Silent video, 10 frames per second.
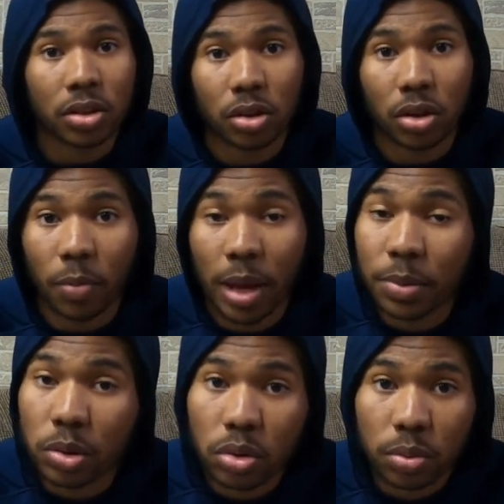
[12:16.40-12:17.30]
You know,
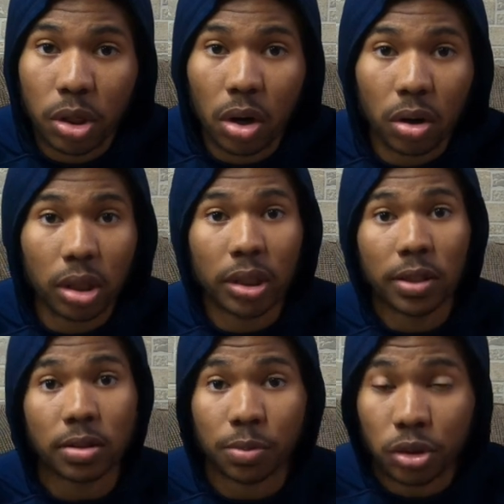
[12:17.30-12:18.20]
maybe do some
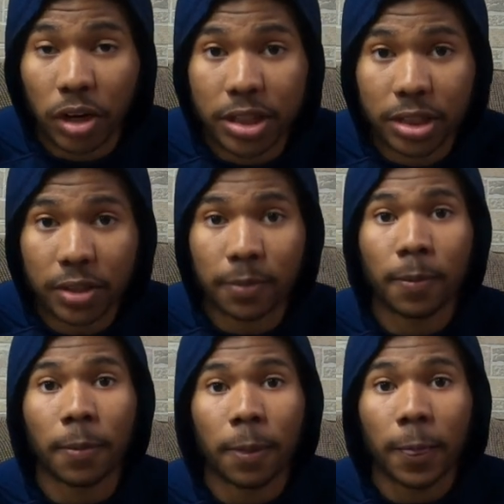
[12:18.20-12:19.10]
yoga, some stretching,
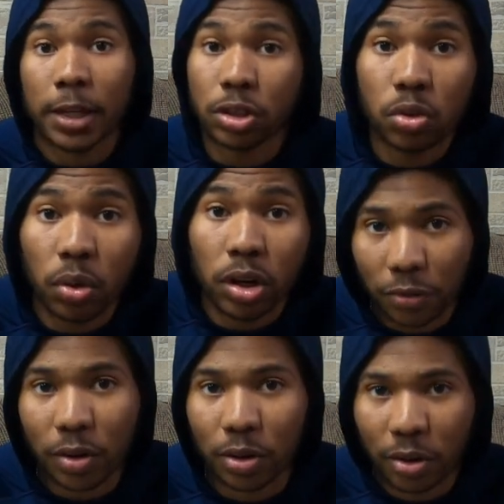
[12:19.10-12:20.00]
because you want
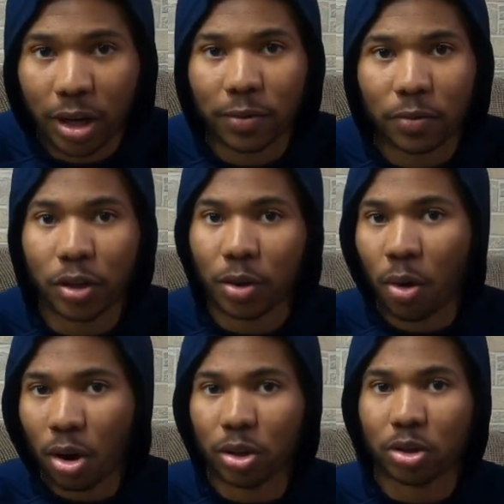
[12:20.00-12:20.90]
to feel great for your
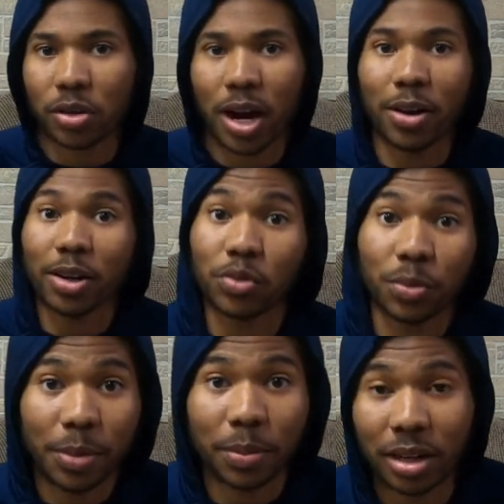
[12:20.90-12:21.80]
walk-on tryout. Because
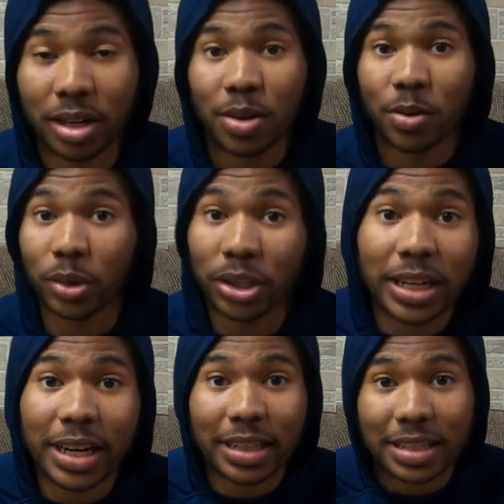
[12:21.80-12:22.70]
remember, we're
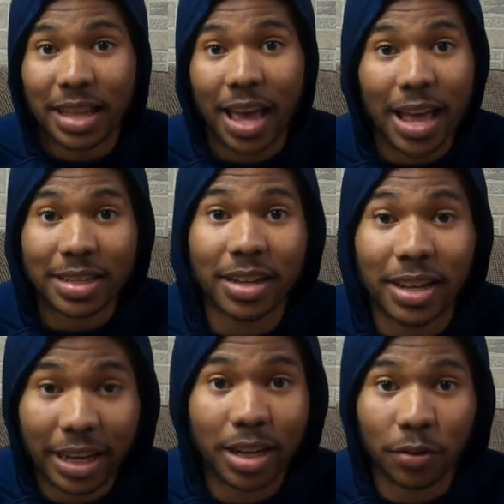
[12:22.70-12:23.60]
looking at this as
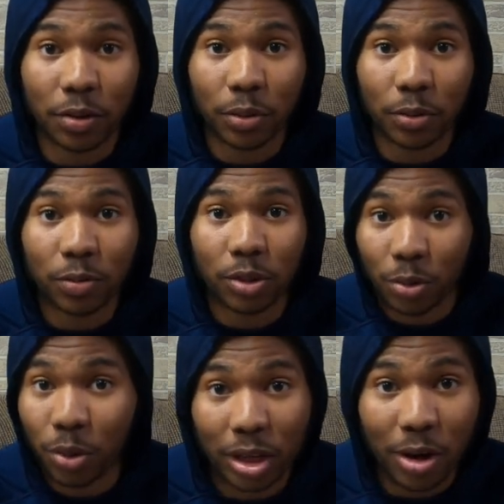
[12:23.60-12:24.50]
an interview.
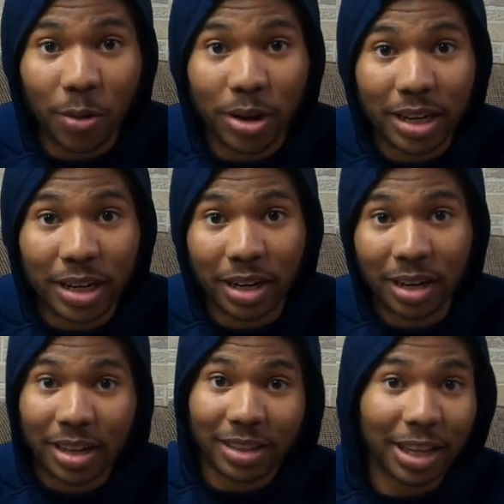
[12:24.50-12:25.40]
You want to go in
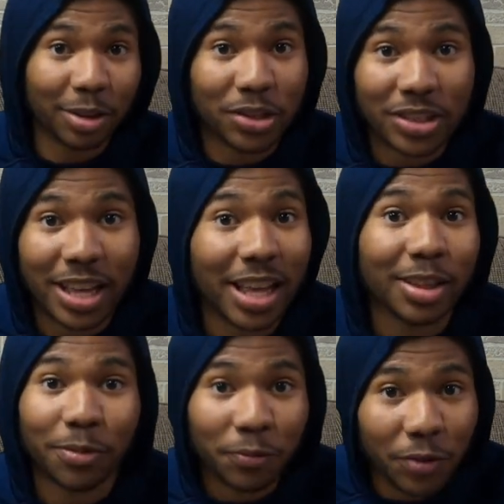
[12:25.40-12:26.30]
there like you just got
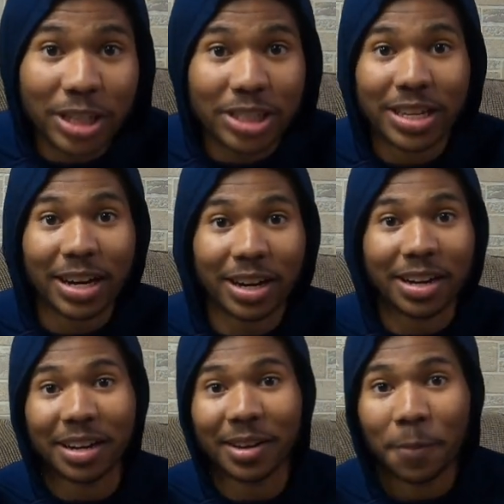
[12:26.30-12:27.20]
the freshest
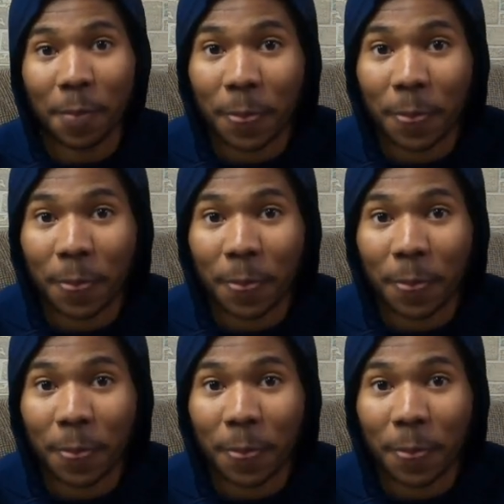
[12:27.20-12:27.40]
haircut,